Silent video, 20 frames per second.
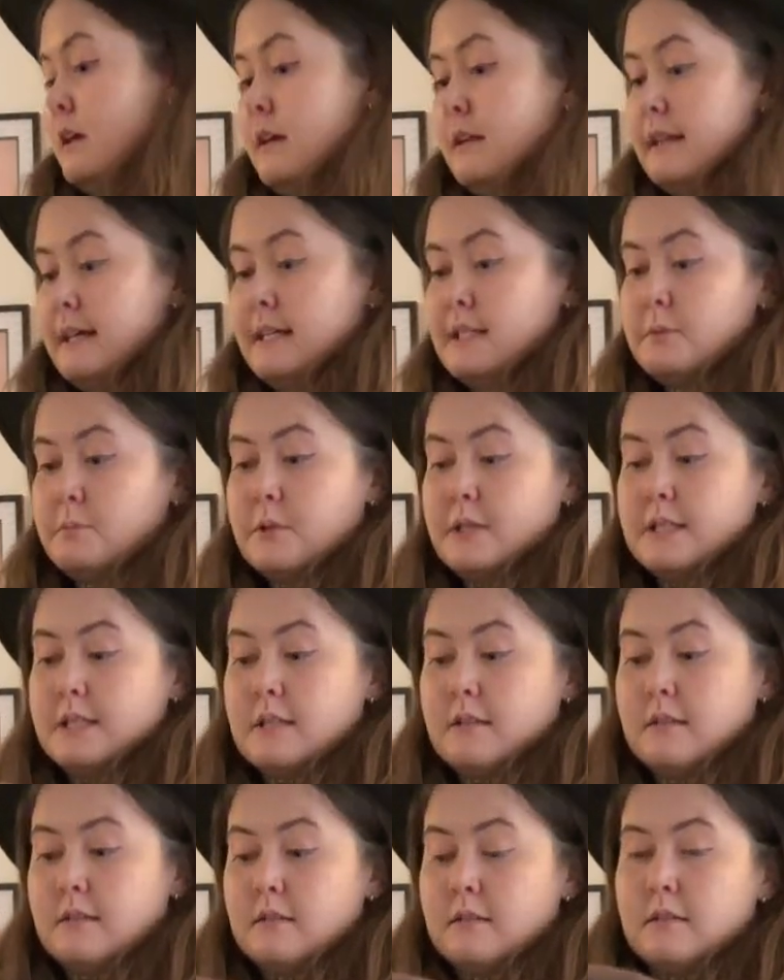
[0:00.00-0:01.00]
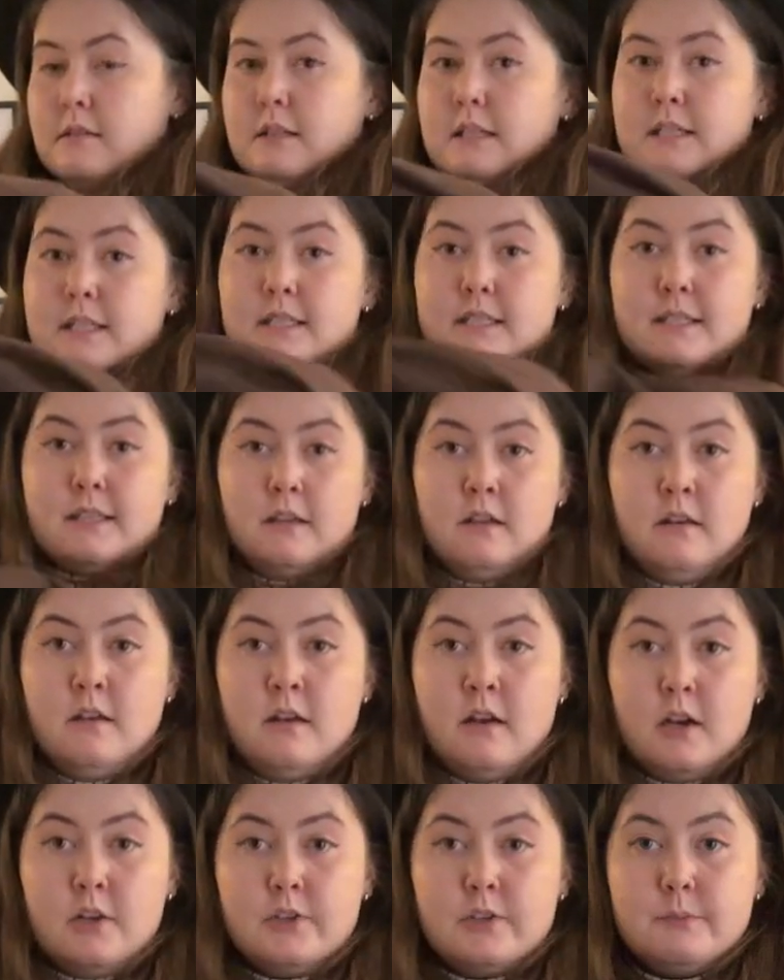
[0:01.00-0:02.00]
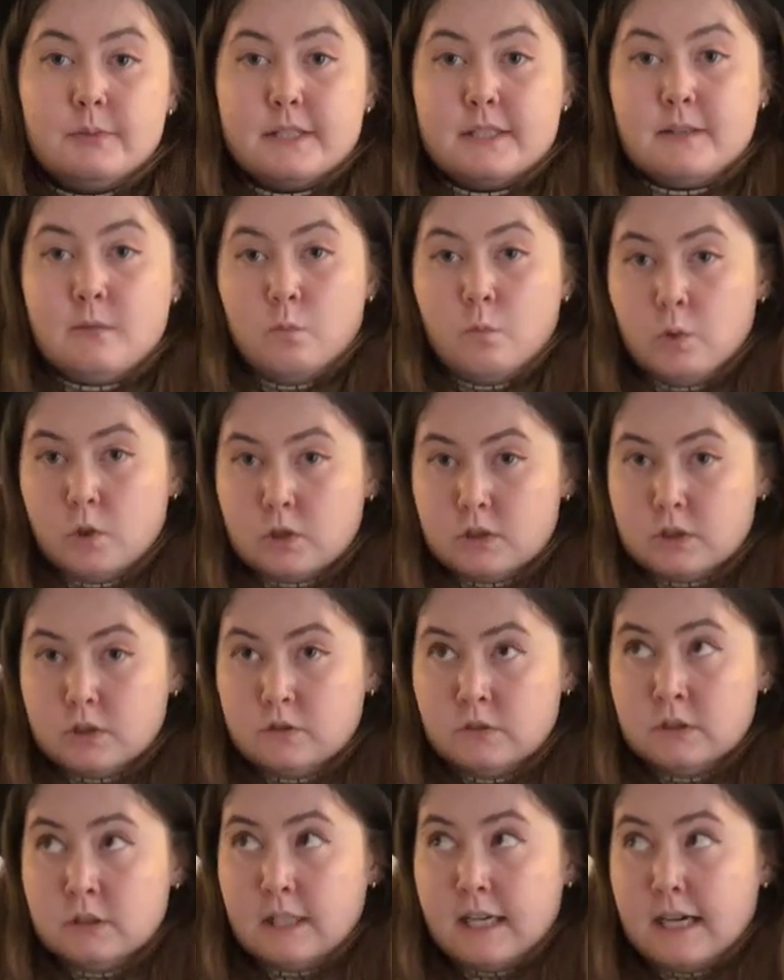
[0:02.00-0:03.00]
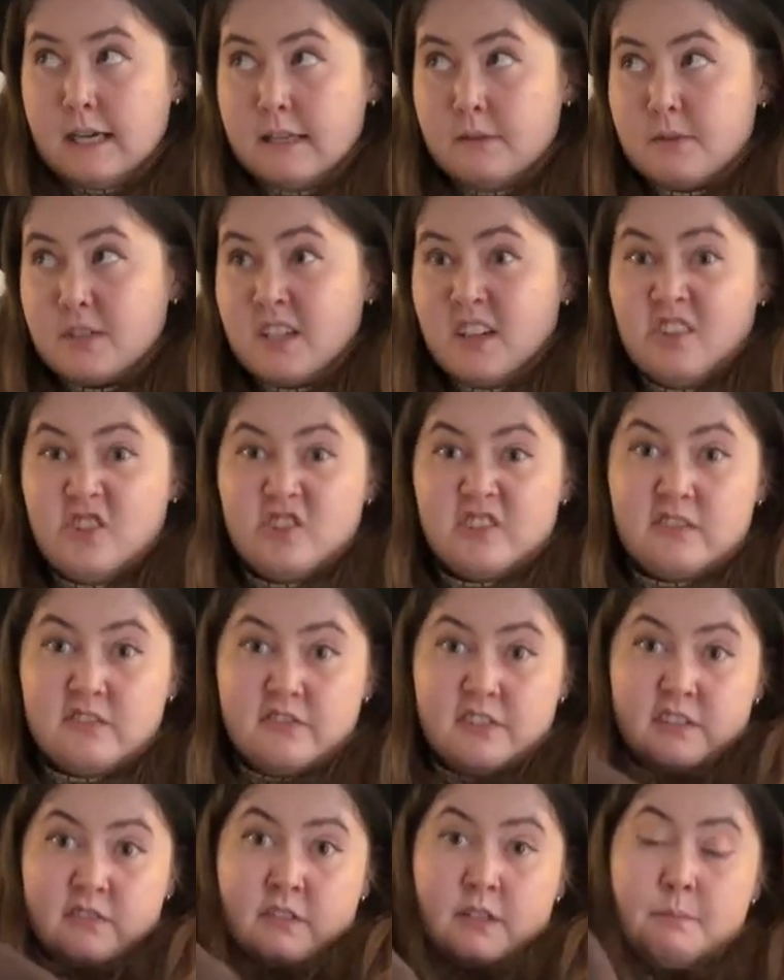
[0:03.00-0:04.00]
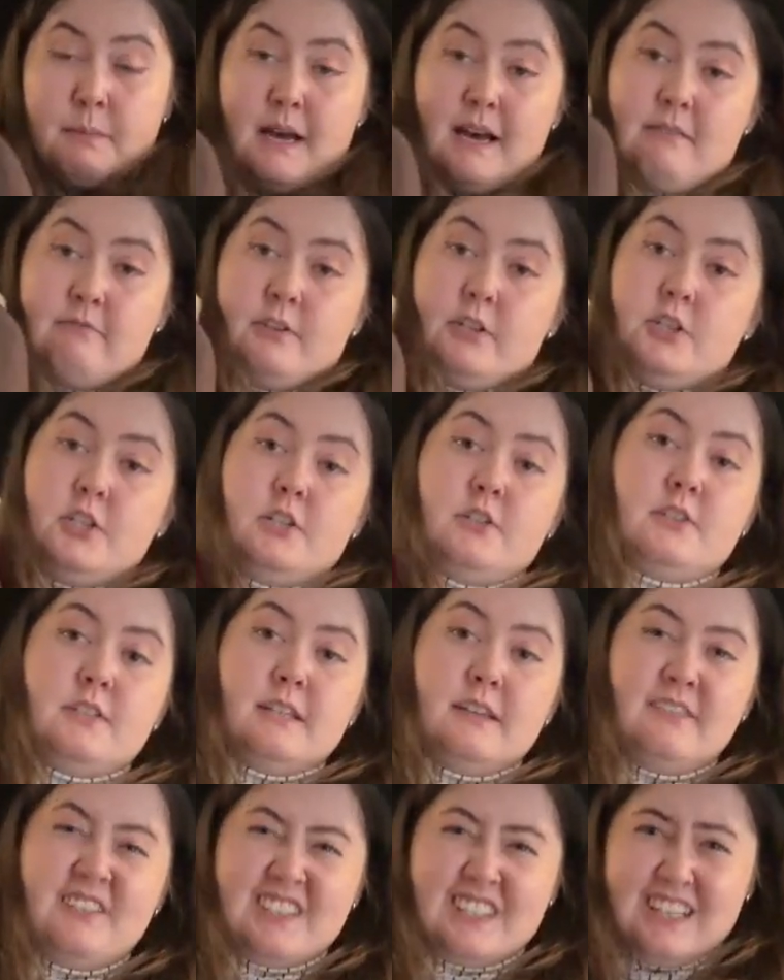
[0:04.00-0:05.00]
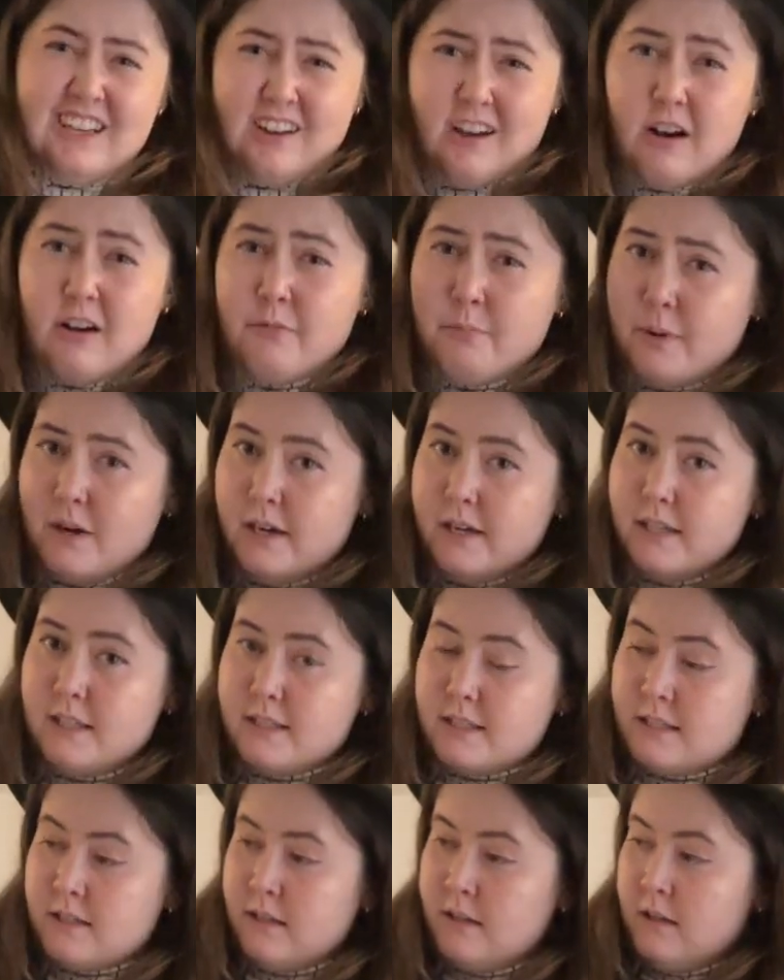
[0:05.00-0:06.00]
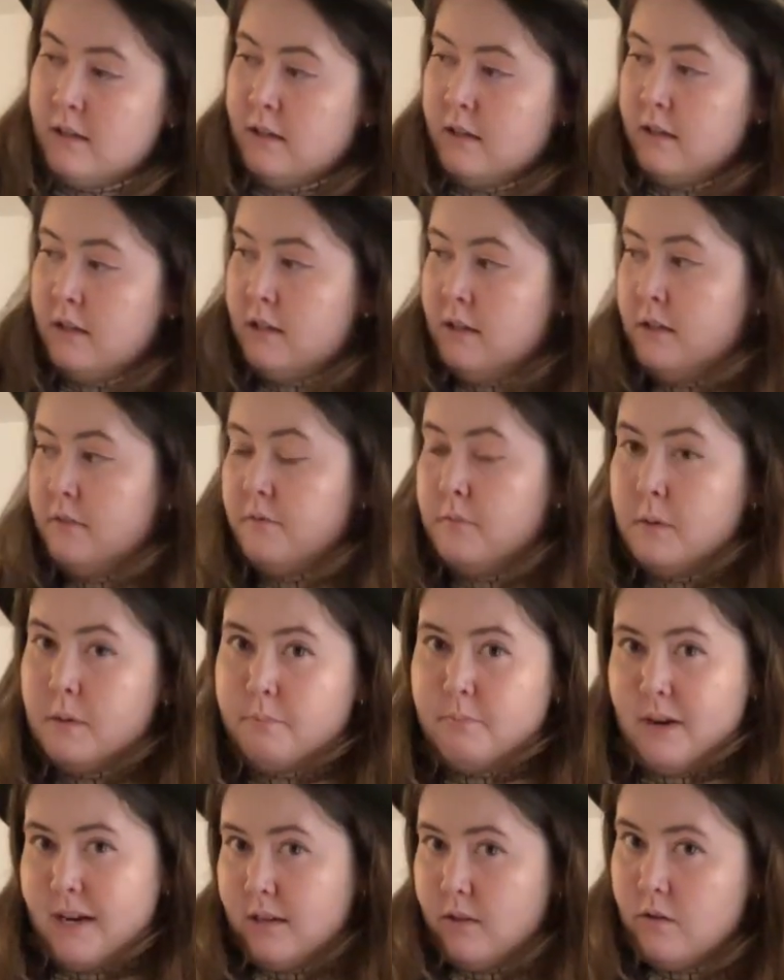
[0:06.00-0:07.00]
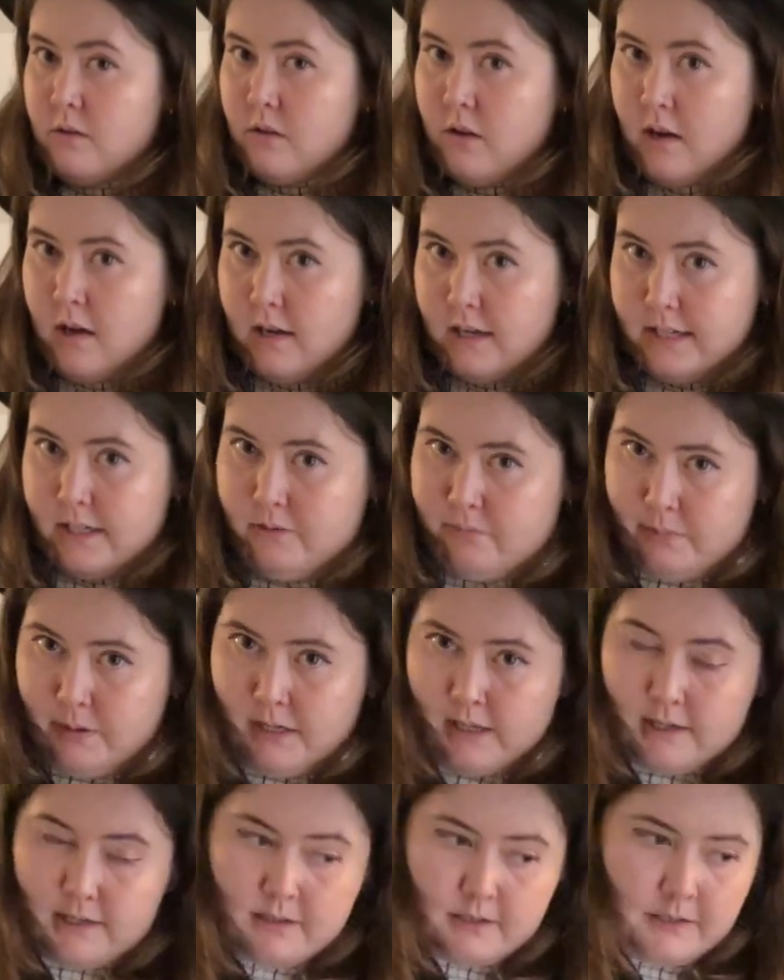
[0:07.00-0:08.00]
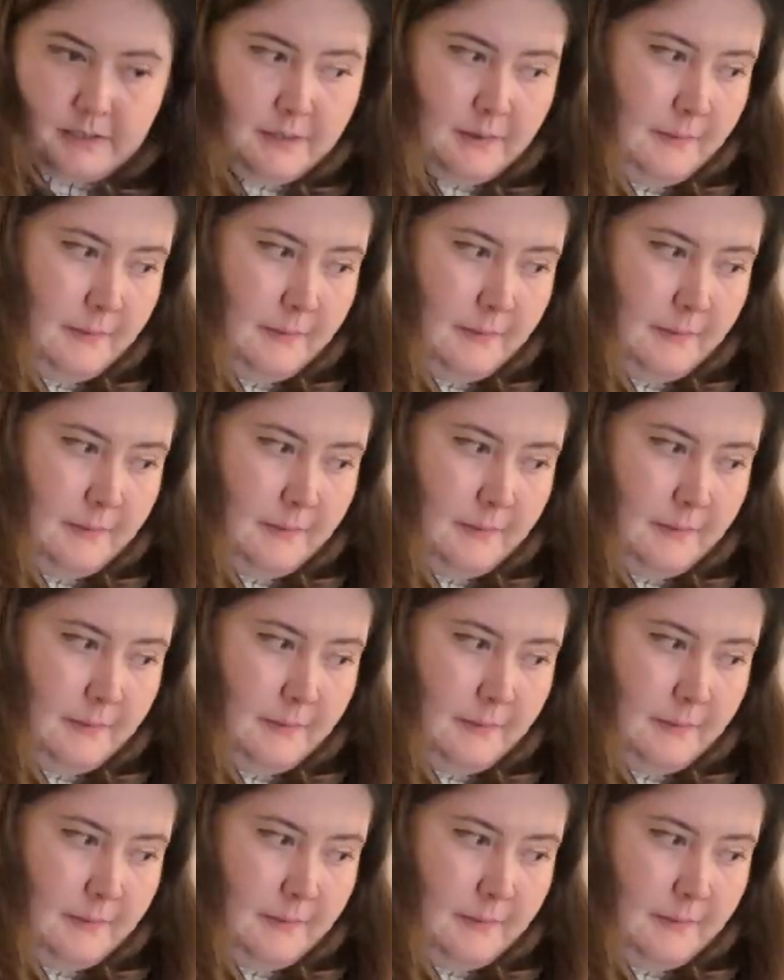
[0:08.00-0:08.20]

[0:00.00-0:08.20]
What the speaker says: this is 100% wool, and it was £150 reduced. It was like half price for a brand called Hyde Park.